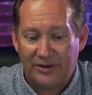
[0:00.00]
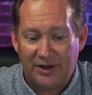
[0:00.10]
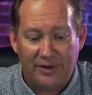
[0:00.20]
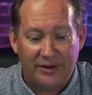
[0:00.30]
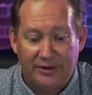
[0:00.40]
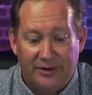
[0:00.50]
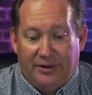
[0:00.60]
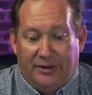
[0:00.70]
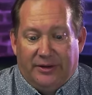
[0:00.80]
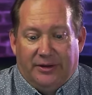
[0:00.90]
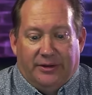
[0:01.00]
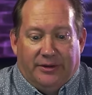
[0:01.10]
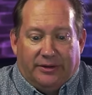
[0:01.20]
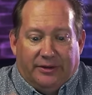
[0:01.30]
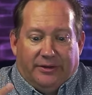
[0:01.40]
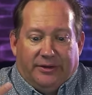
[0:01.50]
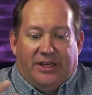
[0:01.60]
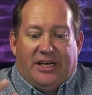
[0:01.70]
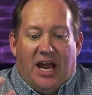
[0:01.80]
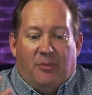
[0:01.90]
I mean, you
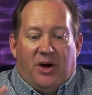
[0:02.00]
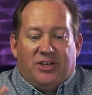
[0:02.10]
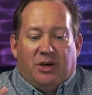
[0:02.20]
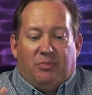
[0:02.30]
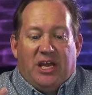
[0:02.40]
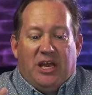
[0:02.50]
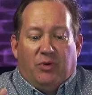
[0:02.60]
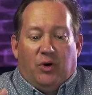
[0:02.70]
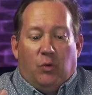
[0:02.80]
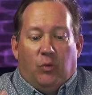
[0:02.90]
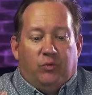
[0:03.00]
got a bunch of people